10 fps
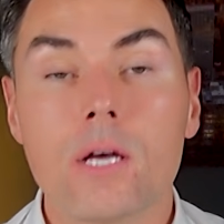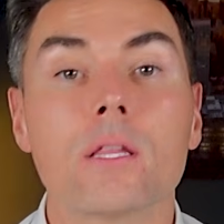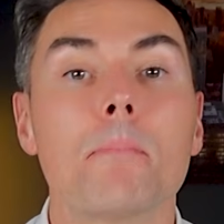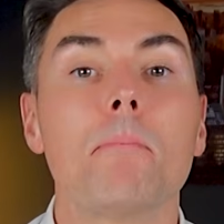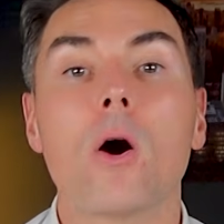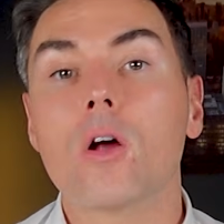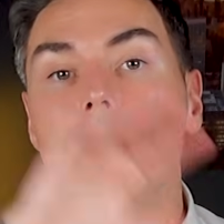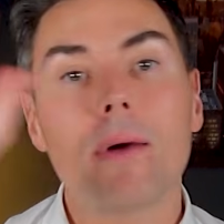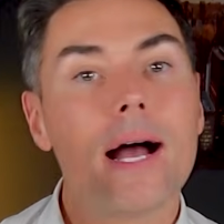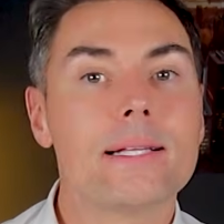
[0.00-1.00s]
The model
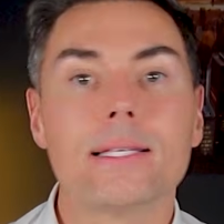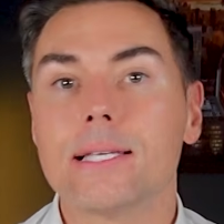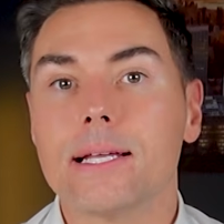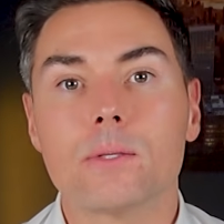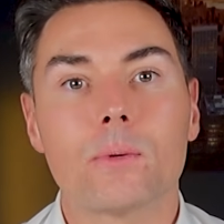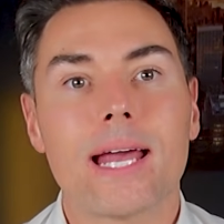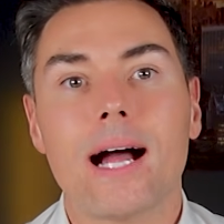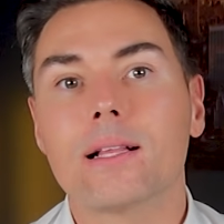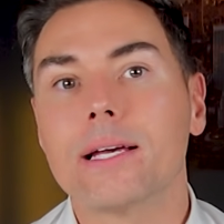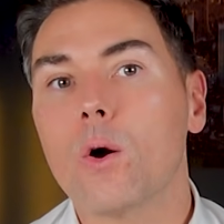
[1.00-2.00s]
behind the scenes will
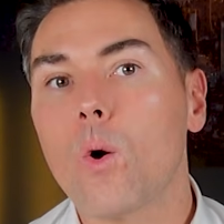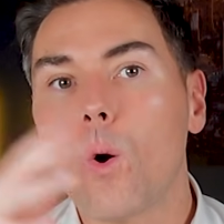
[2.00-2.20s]
calculate